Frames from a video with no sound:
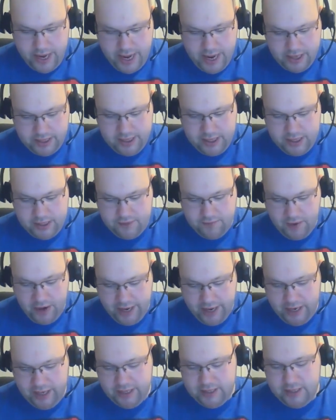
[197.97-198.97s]
intense
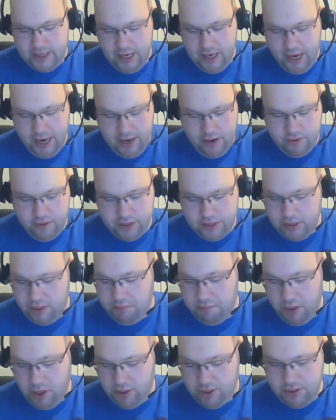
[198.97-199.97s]
violence, language,
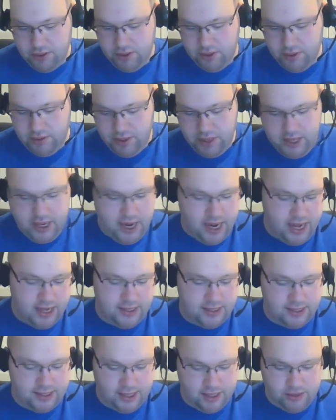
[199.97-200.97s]
partial nudity, and
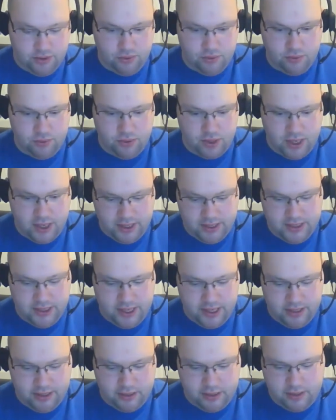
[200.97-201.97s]
sexual
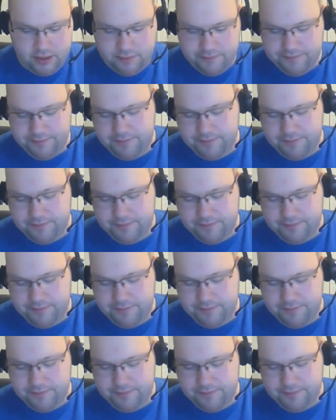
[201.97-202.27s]
content.